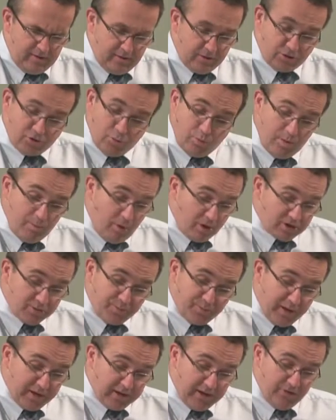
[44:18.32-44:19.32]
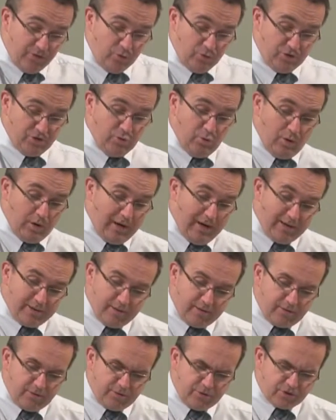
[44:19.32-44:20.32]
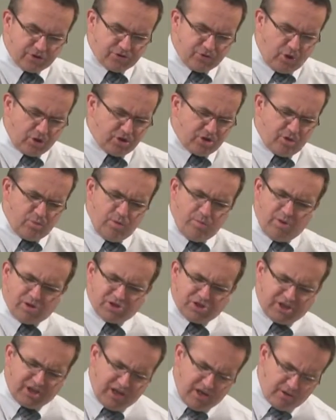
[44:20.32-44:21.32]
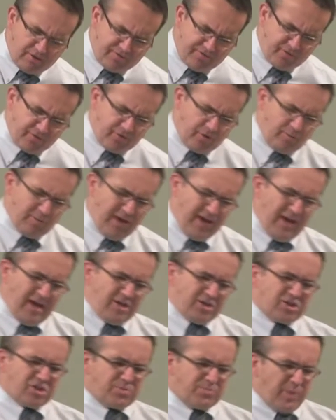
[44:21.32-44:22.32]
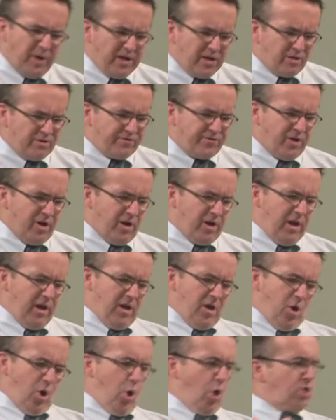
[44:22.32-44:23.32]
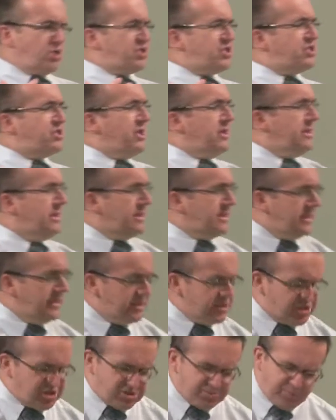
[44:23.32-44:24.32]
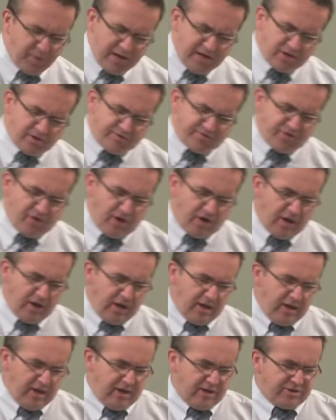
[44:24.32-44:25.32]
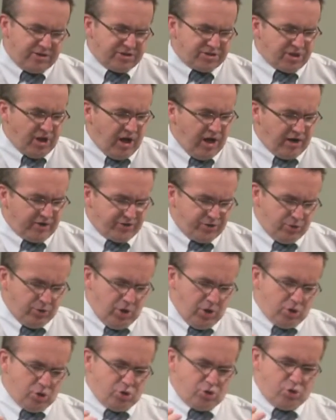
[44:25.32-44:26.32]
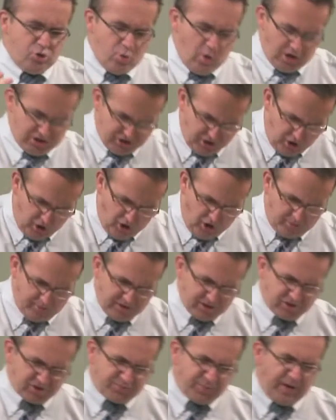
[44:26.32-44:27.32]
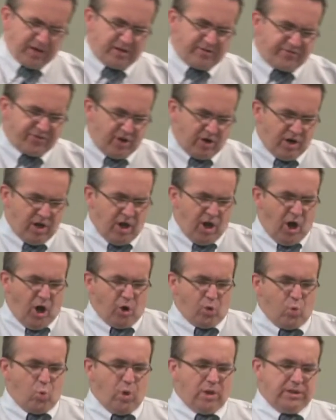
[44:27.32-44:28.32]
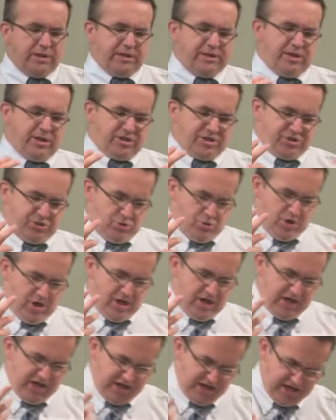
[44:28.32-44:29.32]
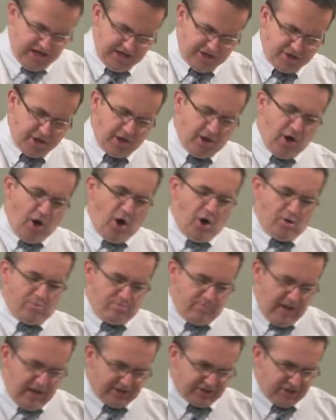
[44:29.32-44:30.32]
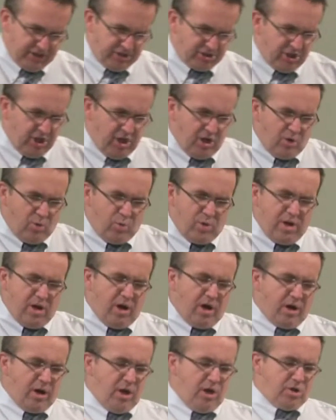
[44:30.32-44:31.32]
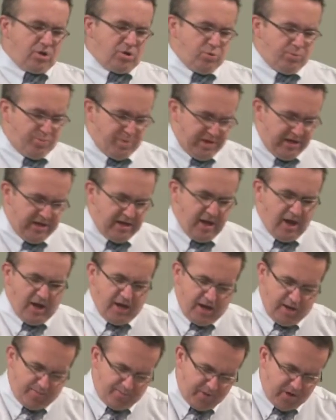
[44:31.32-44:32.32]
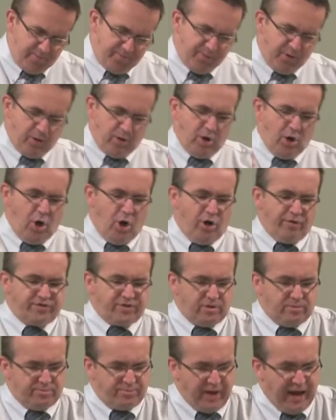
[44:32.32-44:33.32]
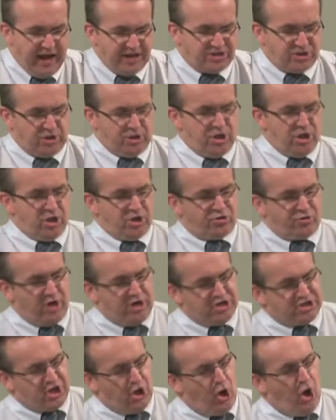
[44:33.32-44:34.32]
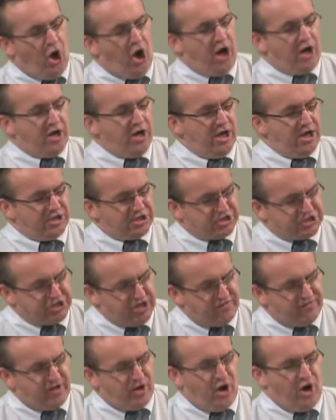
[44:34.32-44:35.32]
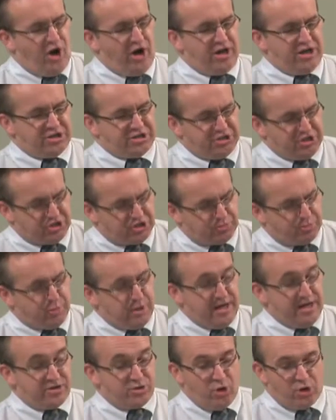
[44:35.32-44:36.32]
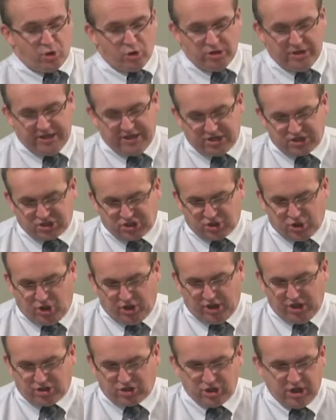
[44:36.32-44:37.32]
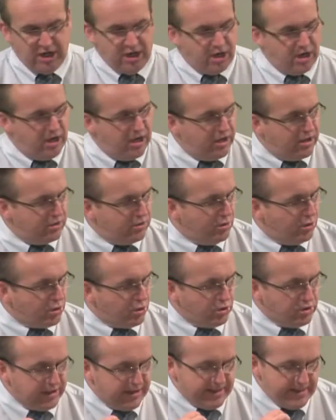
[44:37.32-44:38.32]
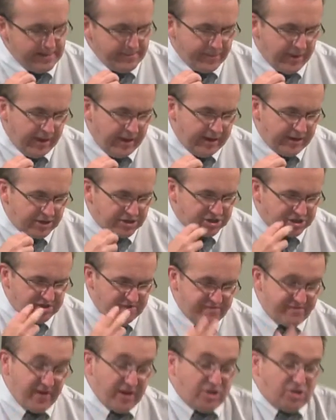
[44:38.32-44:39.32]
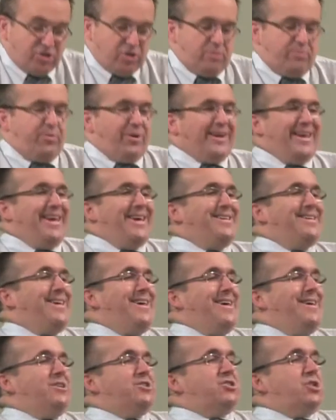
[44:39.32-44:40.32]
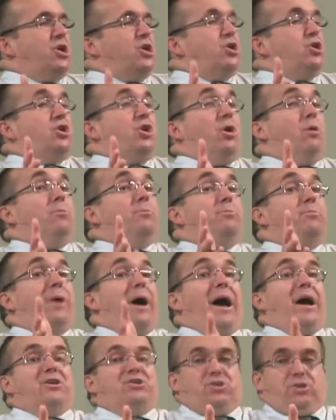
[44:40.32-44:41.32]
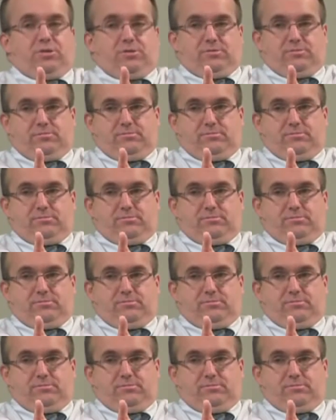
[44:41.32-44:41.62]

And so we must pity those who are heading to destruction. We must care for them in spite of their hostility, in spite of their desire to do us harm, in spite of their unwillingness to heed our message. We are to be a people of compassion. Christ's heart, his saving heart, is displayed not only in his courage, not only in his conviction, but in his compassion.